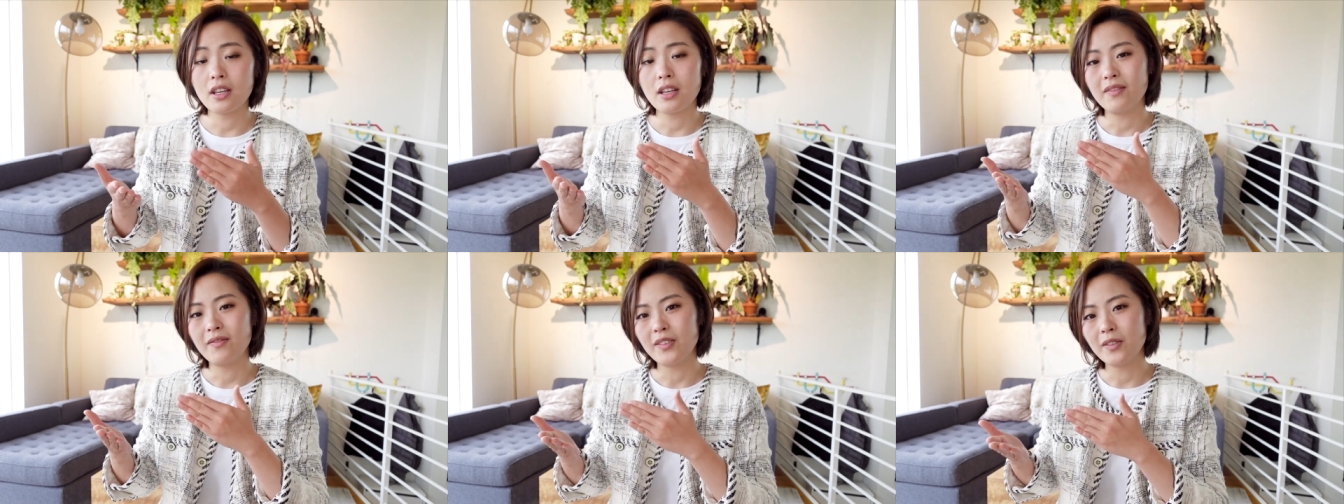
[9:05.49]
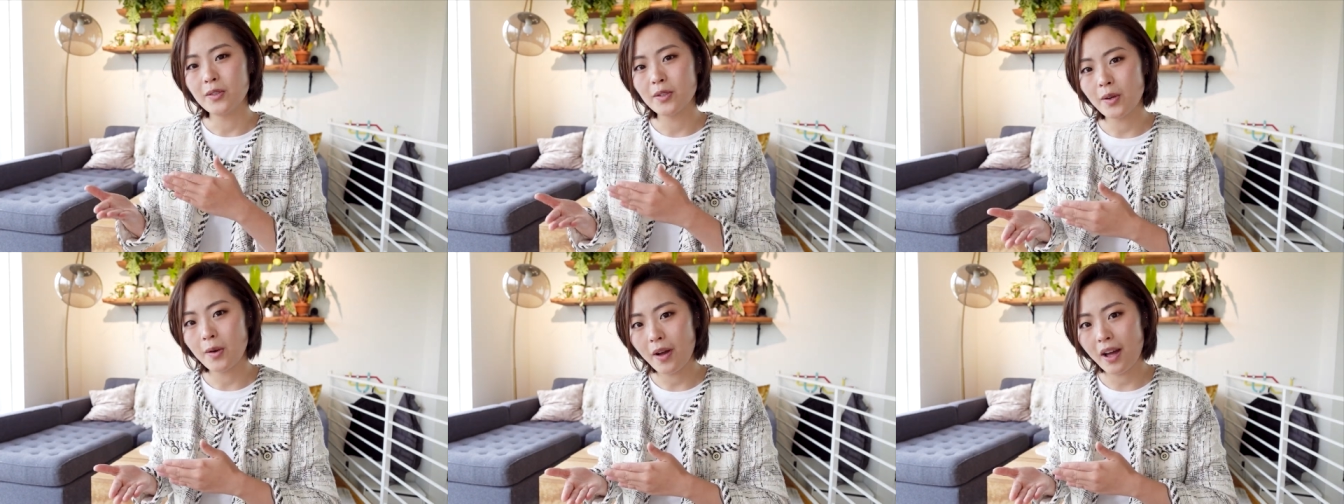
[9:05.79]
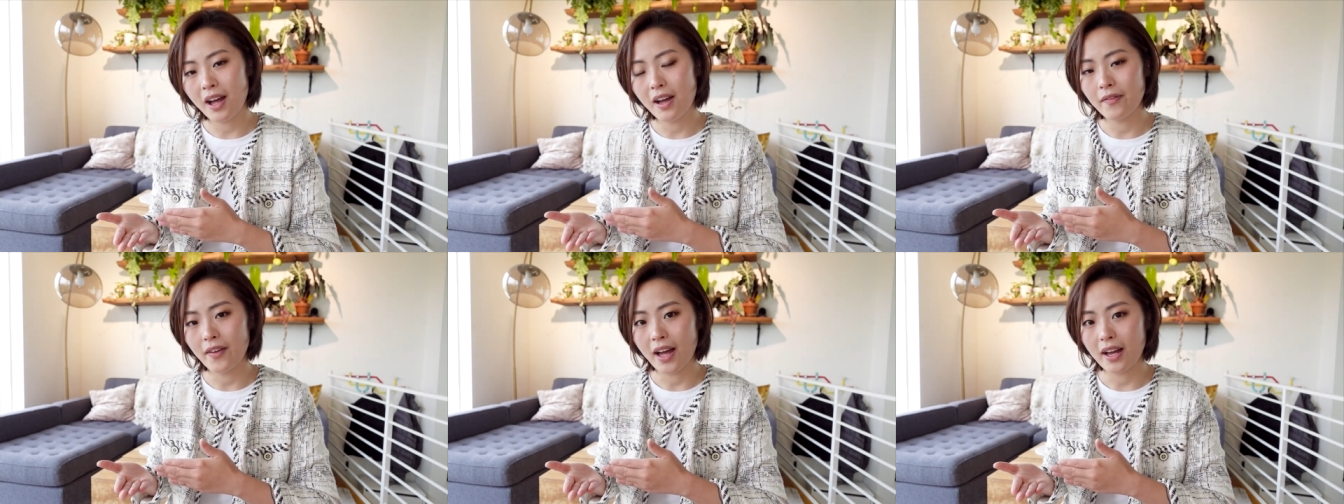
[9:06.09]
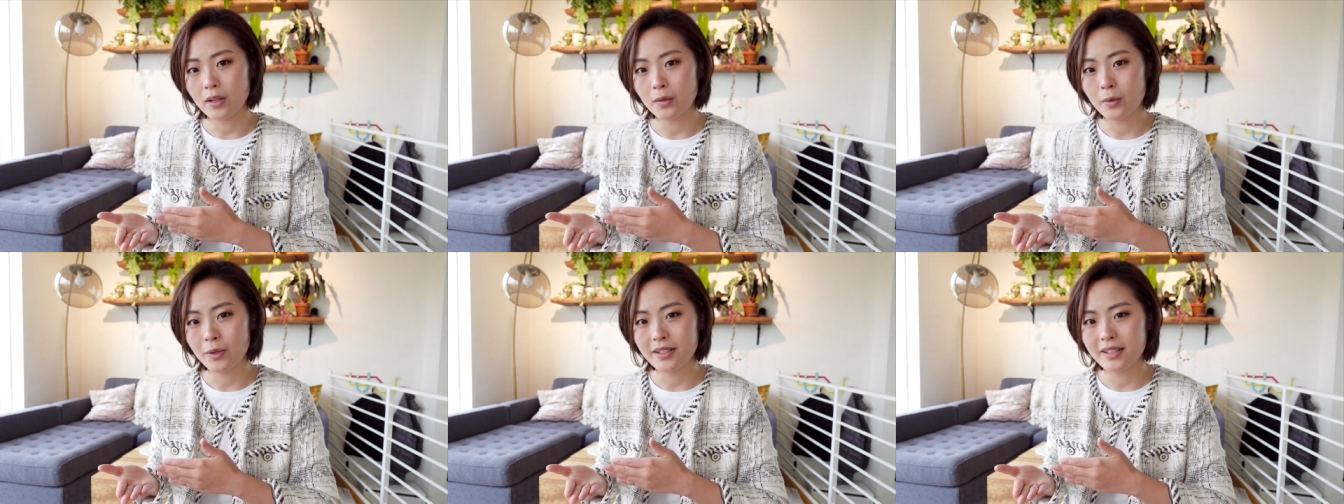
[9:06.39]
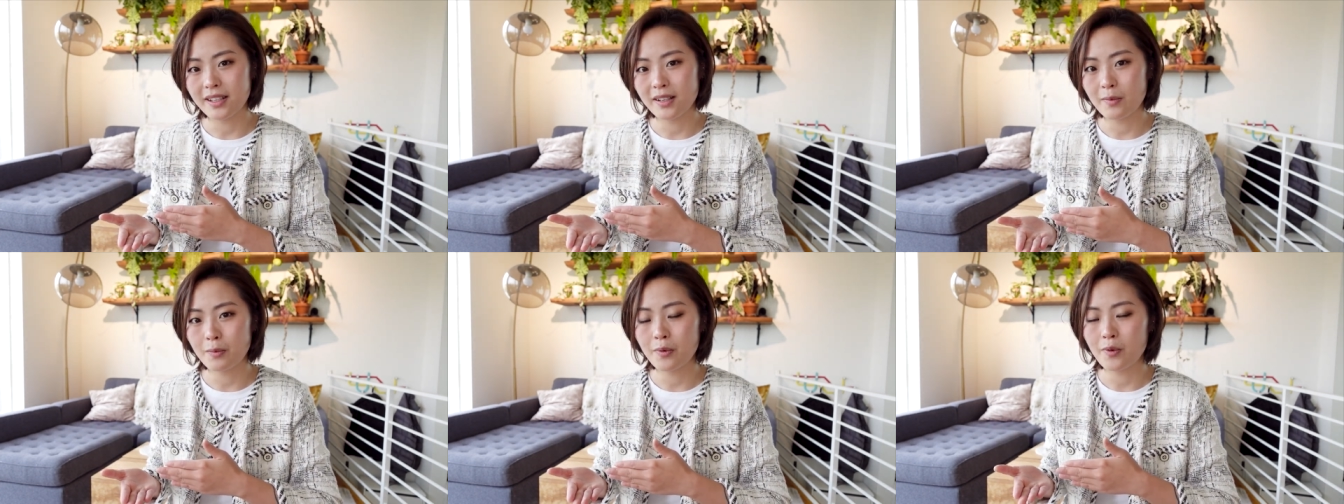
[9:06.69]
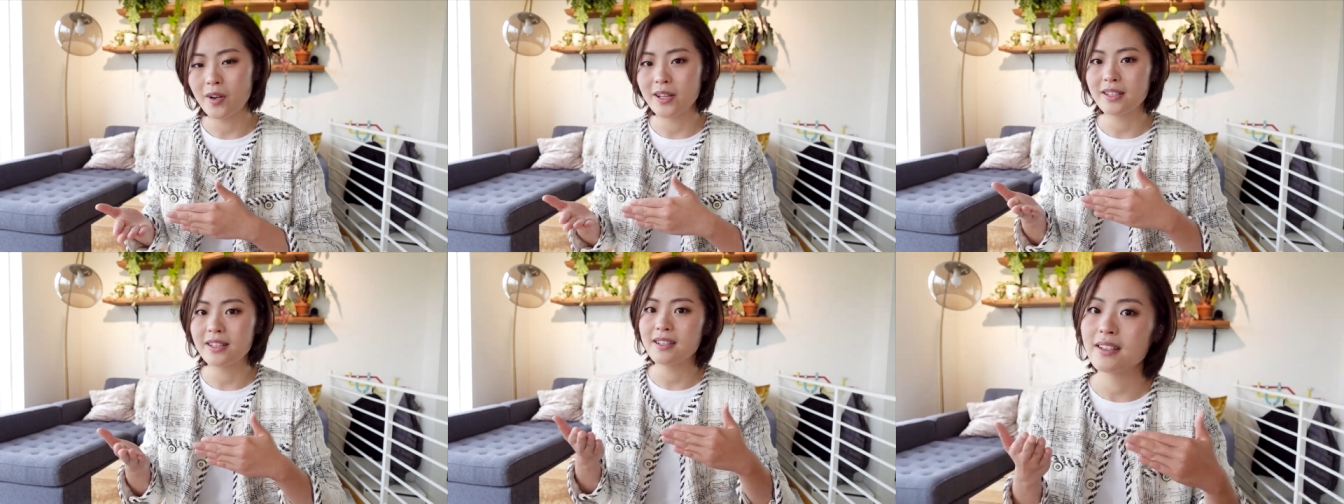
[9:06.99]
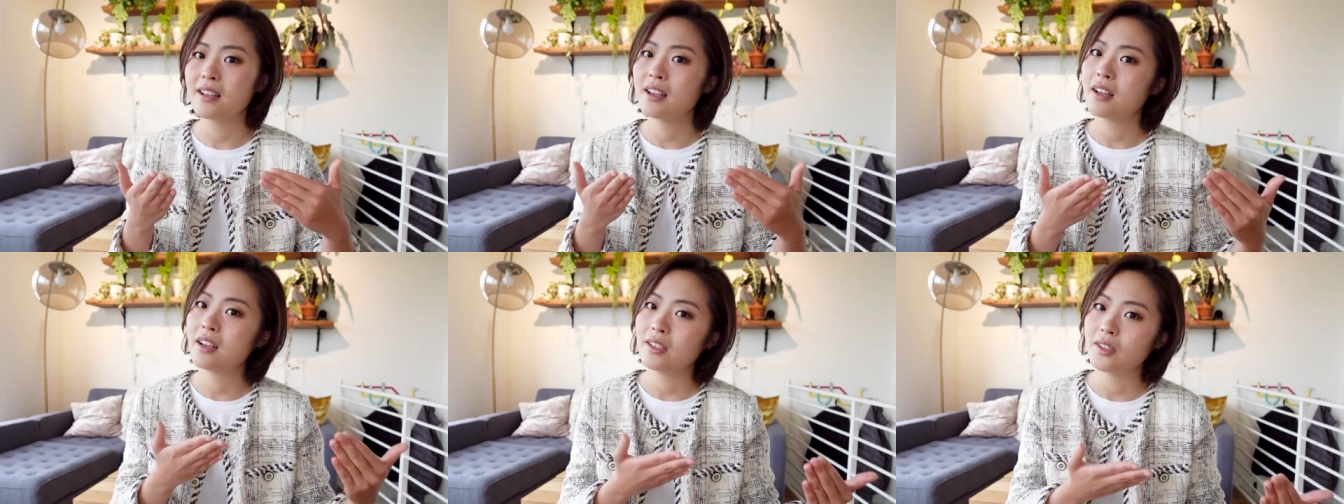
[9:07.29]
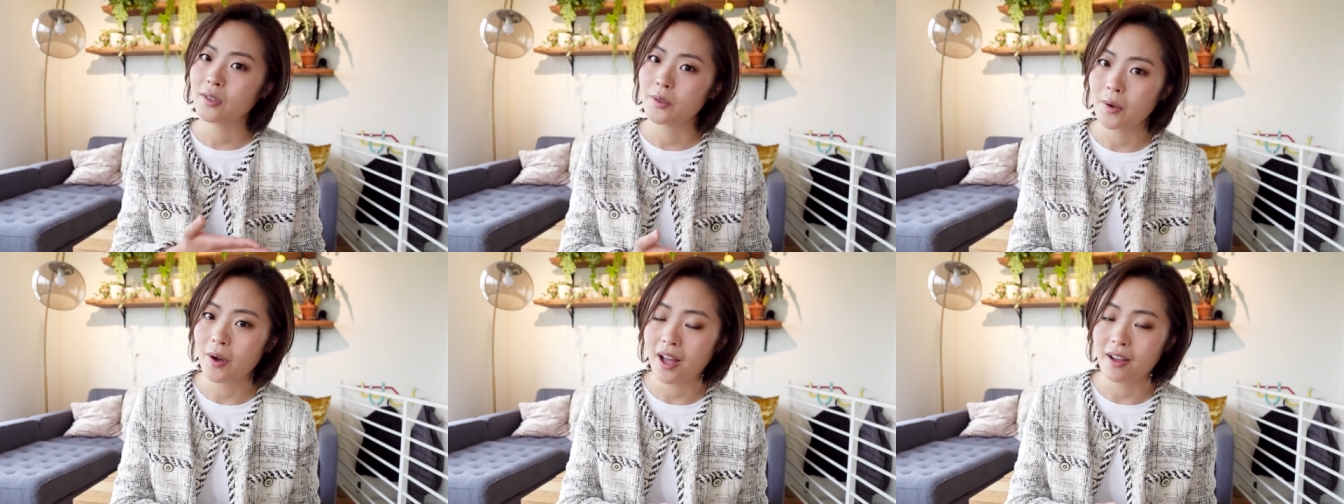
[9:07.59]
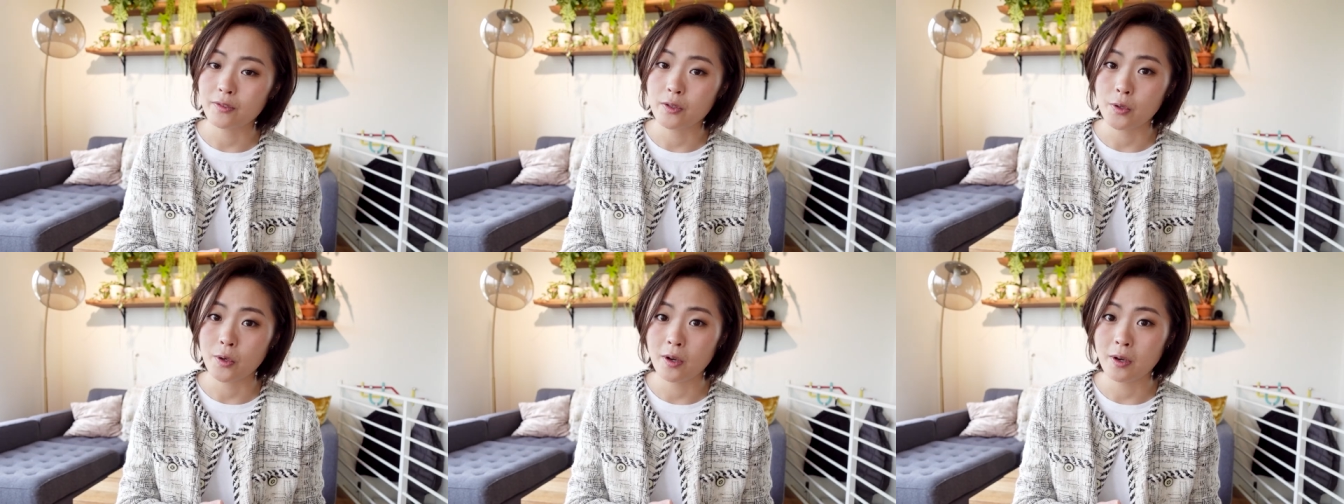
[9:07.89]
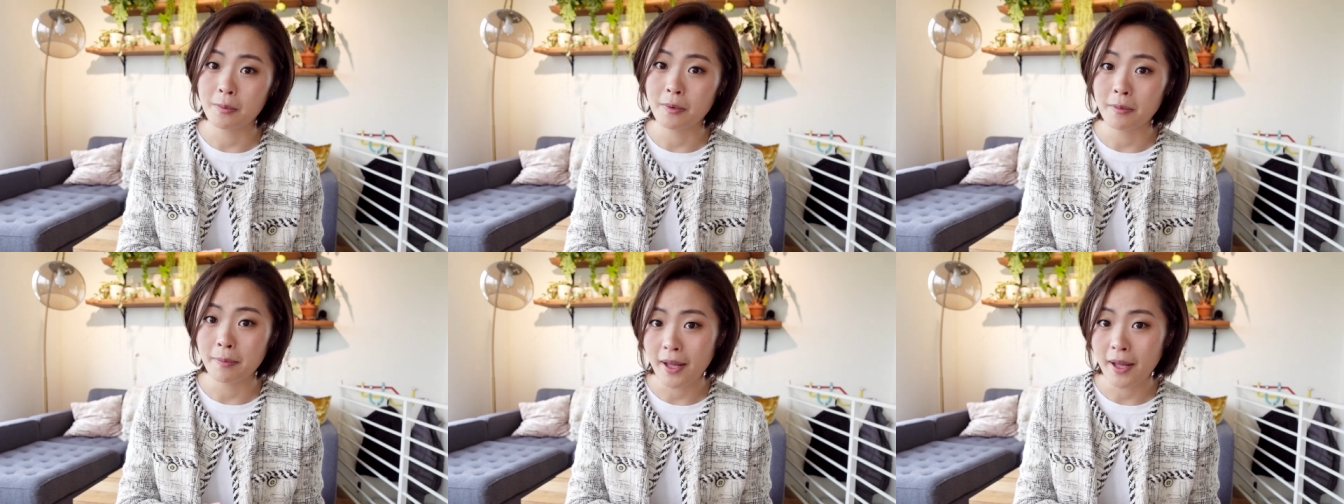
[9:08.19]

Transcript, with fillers: if you don't have adequate data points, you don't have drawable